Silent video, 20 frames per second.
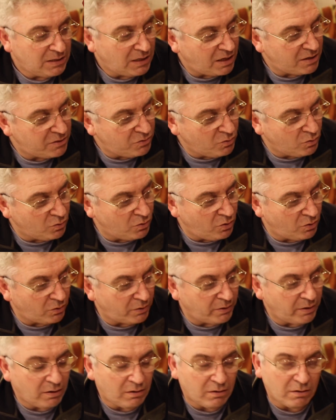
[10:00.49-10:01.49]
I thought long
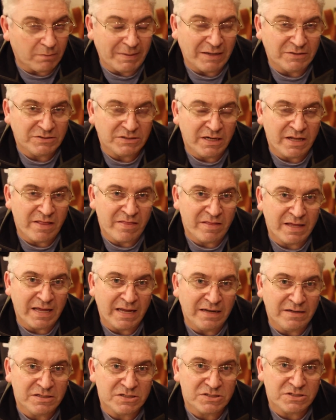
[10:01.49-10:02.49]
and hard about it, and in the
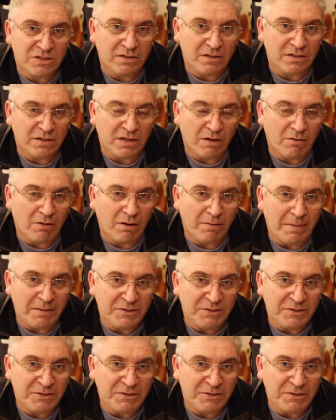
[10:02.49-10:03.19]
end decided no, I'm